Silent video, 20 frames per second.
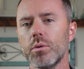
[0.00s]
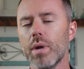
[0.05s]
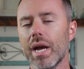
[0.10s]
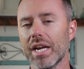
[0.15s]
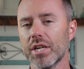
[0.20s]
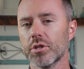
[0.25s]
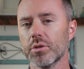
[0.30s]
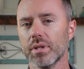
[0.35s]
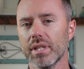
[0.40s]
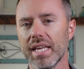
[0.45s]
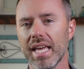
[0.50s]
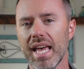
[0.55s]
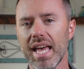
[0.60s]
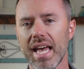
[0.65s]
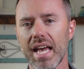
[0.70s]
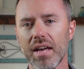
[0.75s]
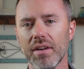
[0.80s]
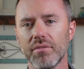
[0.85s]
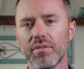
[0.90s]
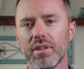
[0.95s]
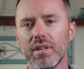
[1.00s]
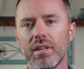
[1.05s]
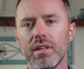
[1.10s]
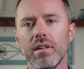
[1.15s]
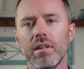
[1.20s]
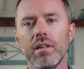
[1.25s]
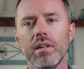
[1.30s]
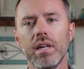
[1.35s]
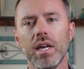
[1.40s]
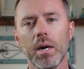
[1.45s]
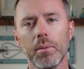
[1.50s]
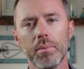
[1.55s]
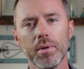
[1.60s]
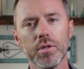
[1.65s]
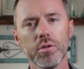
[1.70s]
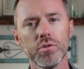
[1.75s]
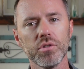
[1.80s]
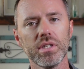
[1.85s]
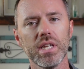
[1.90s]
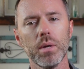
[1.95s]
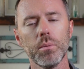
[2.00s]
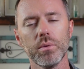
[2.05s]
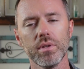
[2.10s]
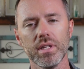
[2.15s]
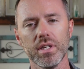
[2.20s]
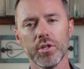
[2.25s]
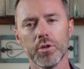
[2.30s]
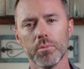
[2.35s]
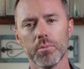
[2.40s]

actually have, helping you stay within your